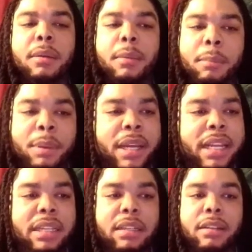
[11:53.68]

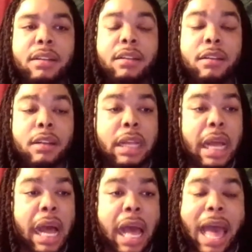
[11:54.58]
But
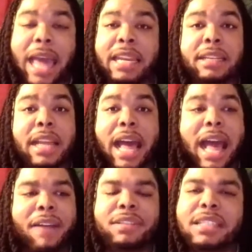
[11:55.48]
I didn't.
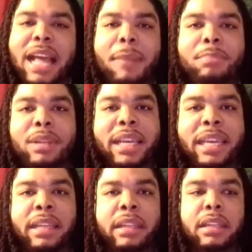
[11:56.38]
I've stopped
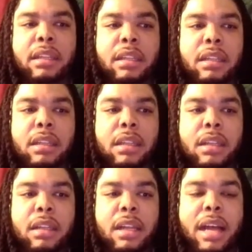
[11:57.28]
playing.
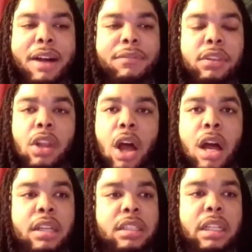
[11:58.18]
I've
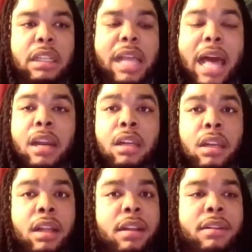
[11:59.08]
lost a lot of
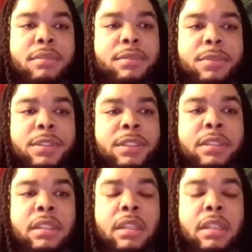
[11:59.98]
love for